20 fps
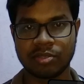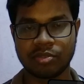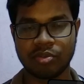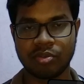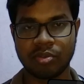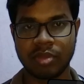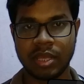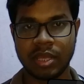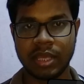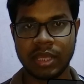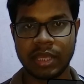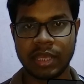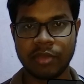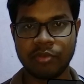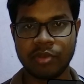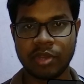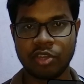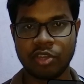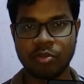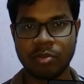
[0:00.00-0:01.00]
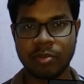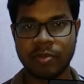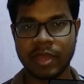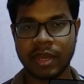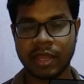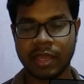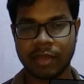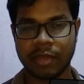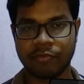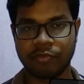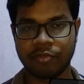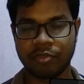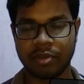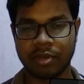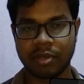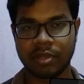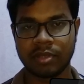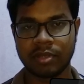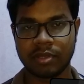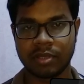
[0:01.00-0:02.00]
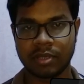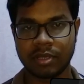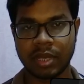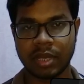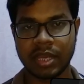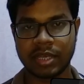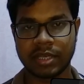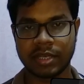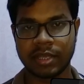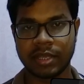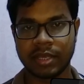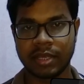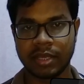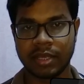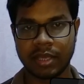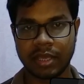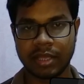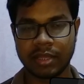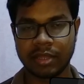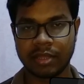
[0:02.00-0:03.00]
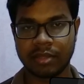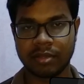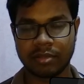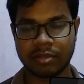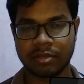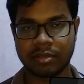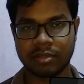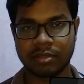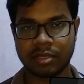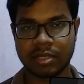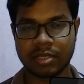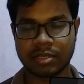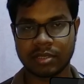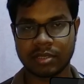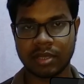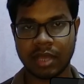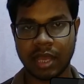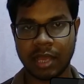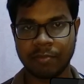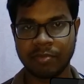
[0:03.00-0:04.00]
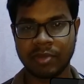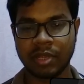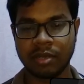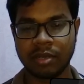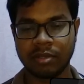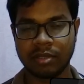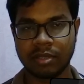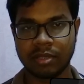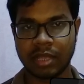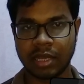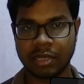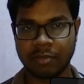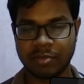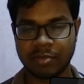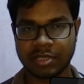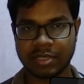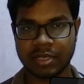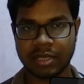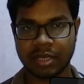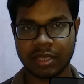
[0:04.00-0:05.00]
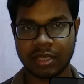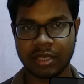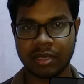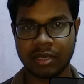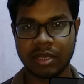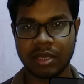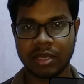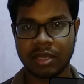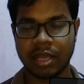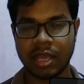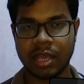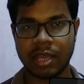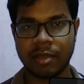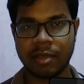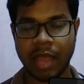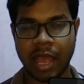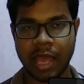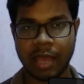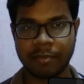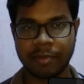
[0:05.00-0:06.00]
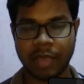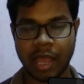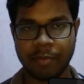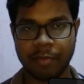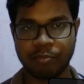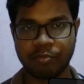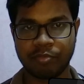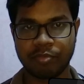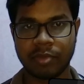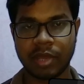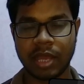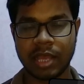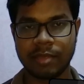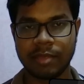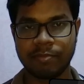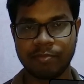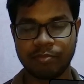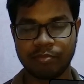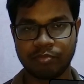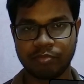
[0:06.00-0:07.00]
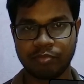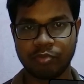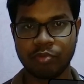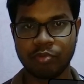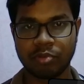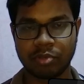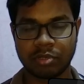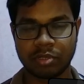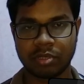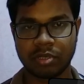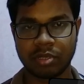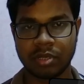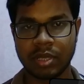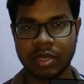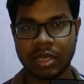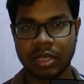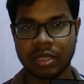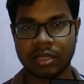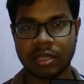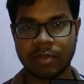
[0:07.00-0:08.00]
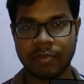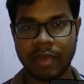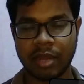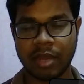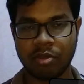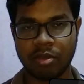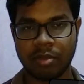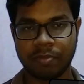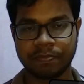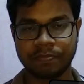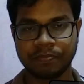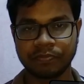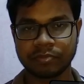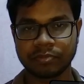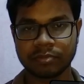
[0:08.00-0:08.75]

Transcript: So you need to be very careful, right, in this. I have done that mistake in I put the value of